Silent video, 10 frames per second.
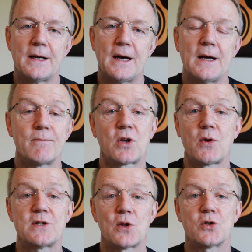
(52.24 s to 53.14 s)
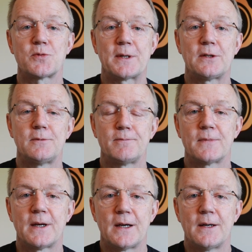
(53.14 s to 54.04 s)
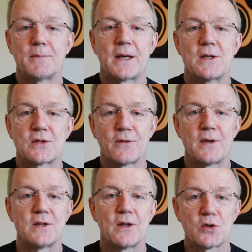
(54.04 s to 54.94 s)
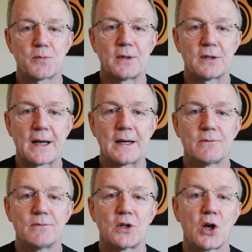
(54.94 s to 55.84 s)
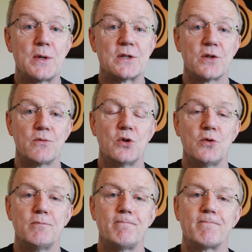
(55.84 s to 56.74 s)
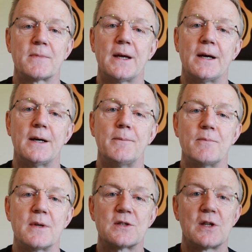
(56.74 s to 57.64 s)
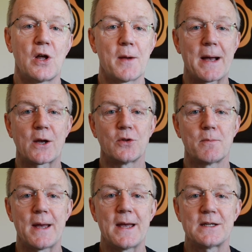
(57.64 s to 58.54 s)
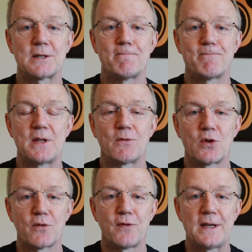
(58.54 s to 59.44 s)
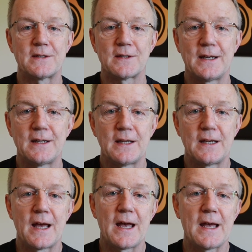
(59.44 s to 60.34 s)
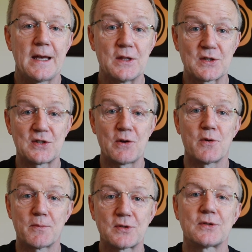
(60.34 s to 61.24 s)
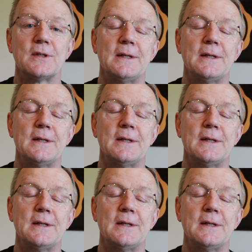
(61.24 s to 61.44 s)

Go into the hospital. Get yourself into the hospital gown, go into the room, lie back on the bed. You've got your feet in the air, in the stirrups,